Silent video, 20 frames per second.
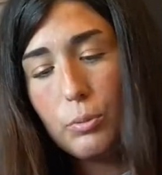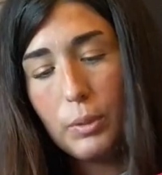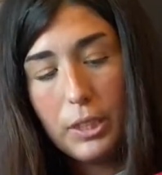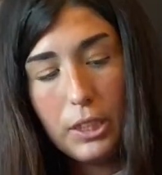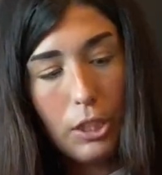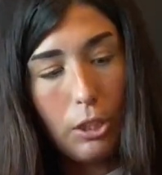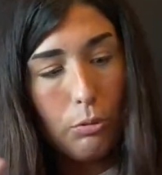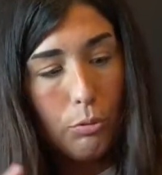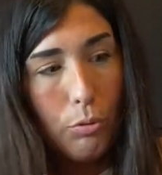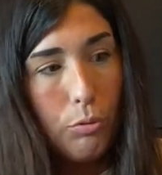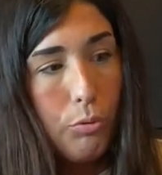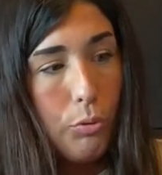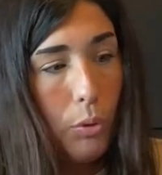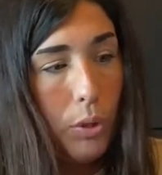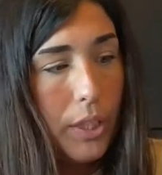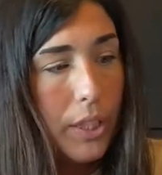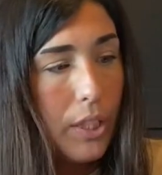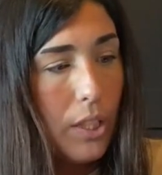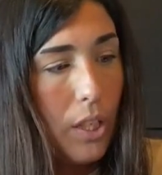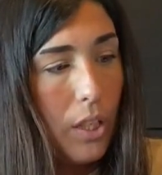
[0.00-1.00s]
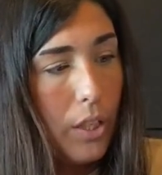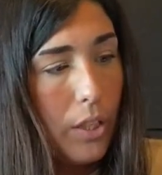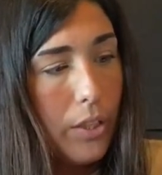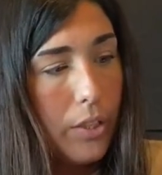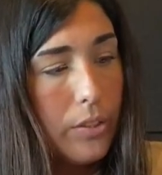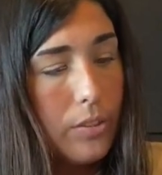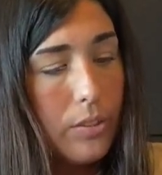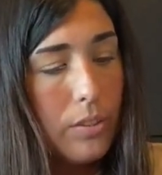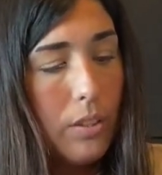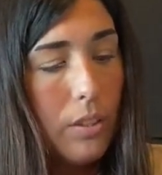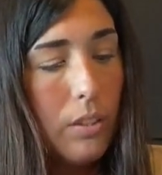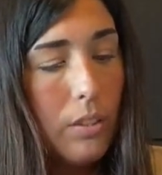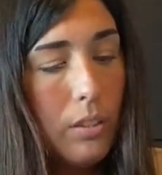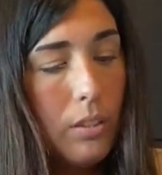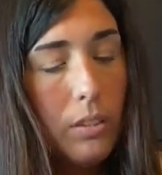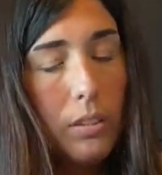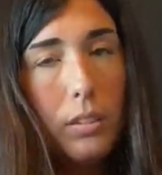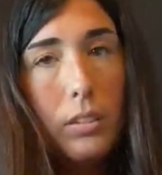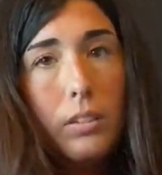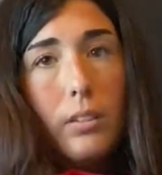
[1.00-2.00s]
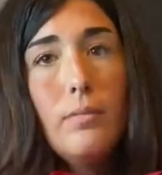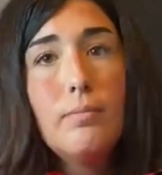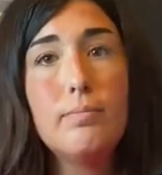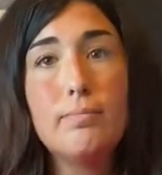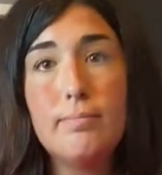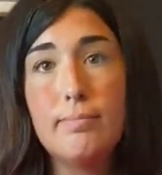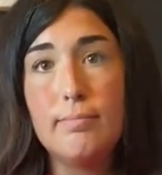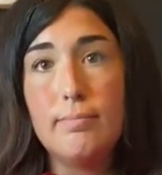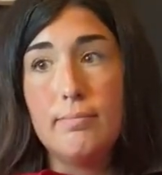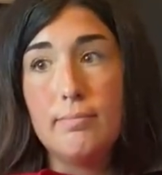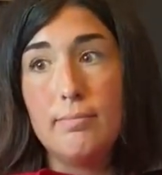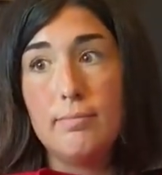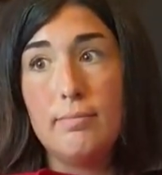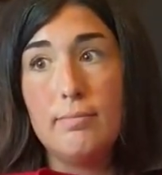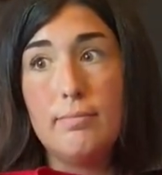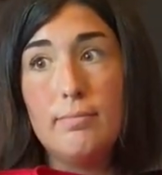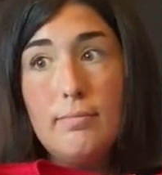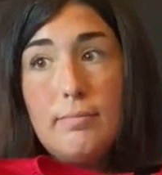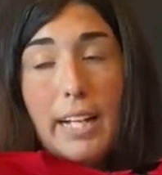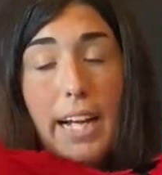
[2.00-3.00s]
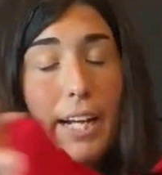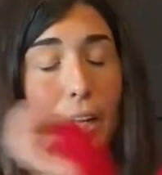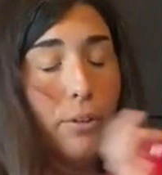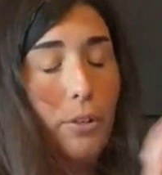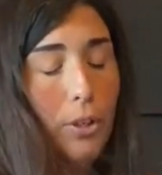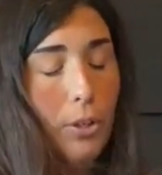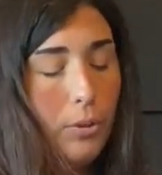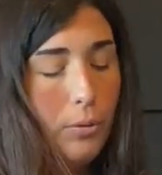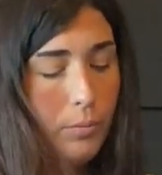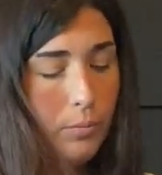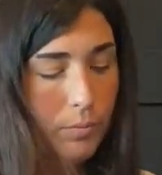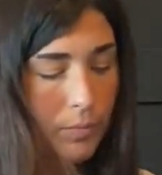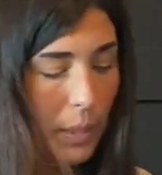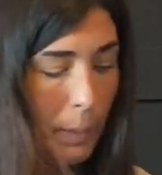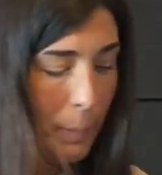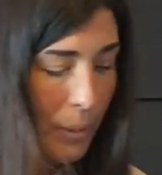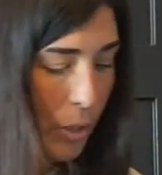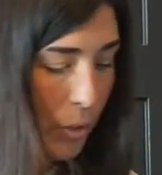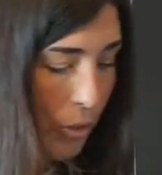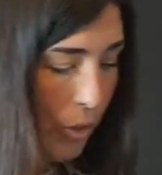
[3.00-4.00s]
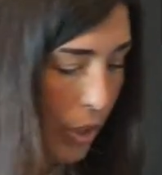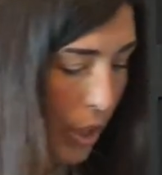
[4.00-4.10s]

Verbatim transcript: retail for $40. I don't know. Let me know in the